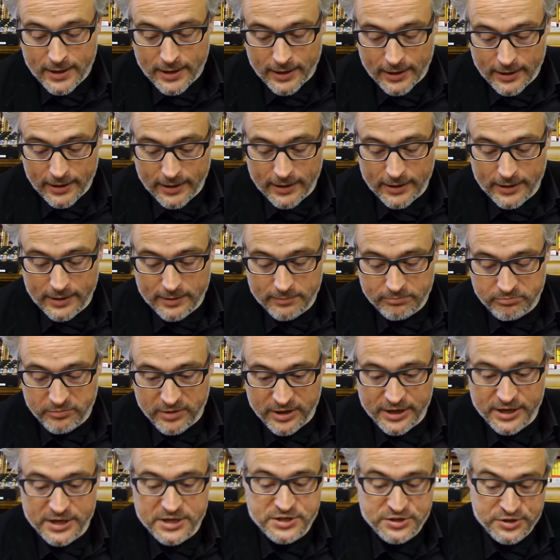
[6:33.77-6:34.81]
So,
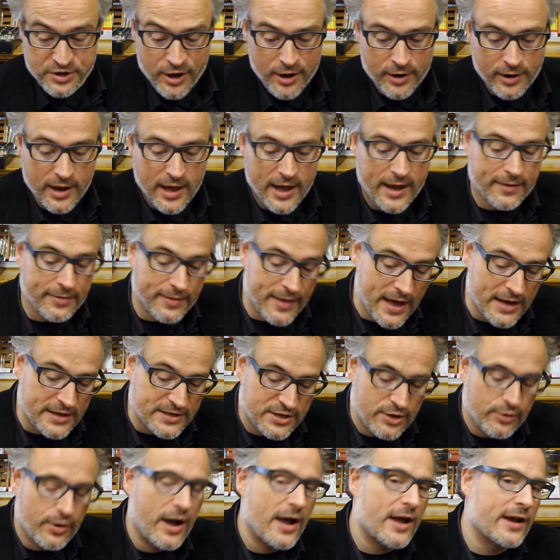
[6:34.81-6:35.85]
it is not like that.
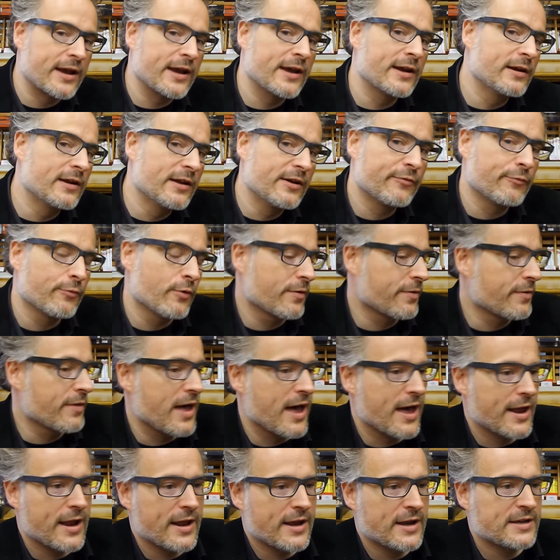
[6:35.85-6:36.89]
So I can live with
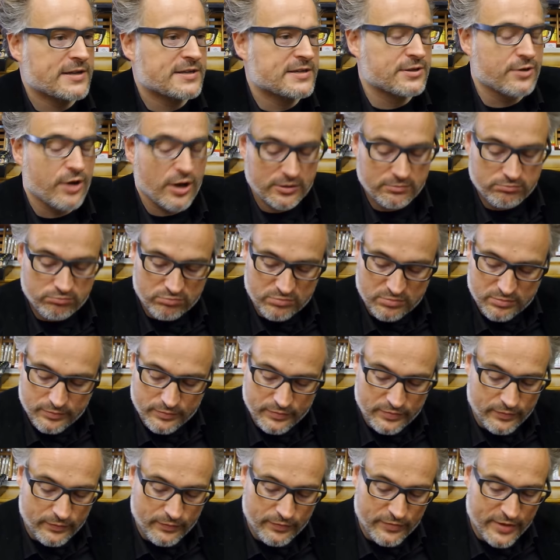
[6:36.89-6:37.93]
that, and it's not,
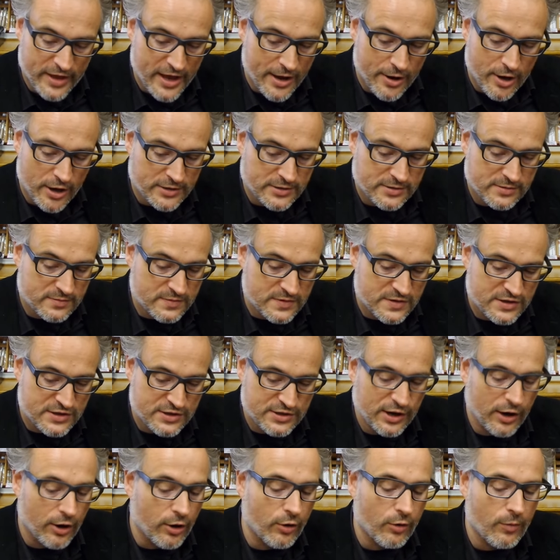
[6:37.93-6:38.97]
there are not
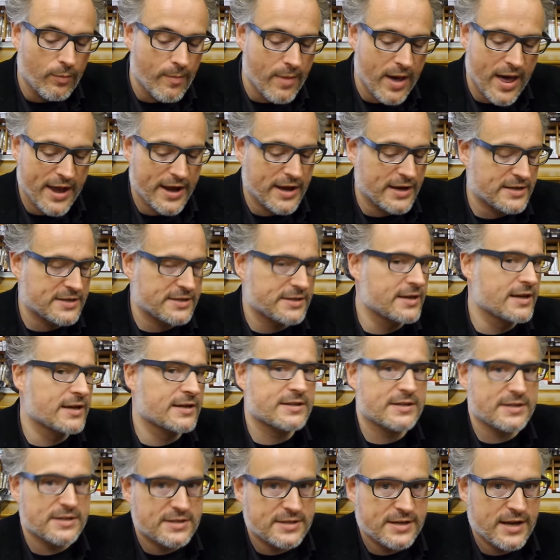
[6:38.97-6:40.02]
so many
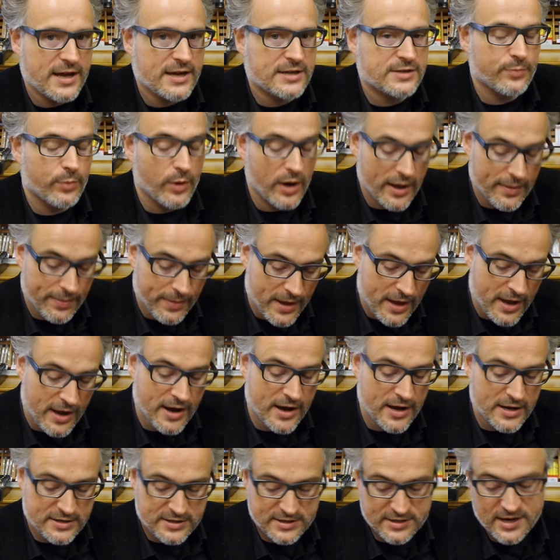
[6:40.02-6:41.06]
sticks and stacks, but there
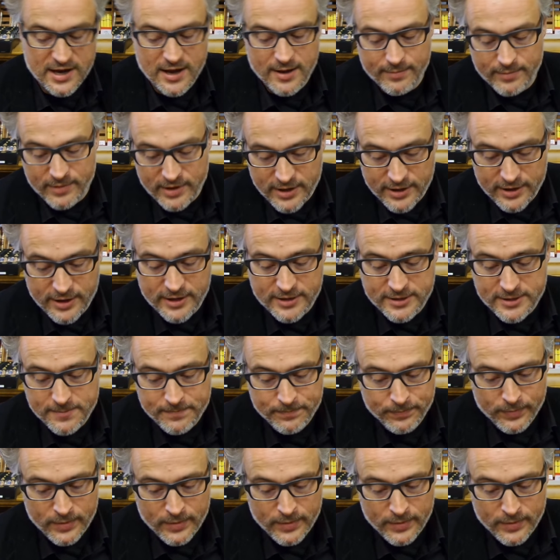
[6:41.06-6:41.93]
are some in it.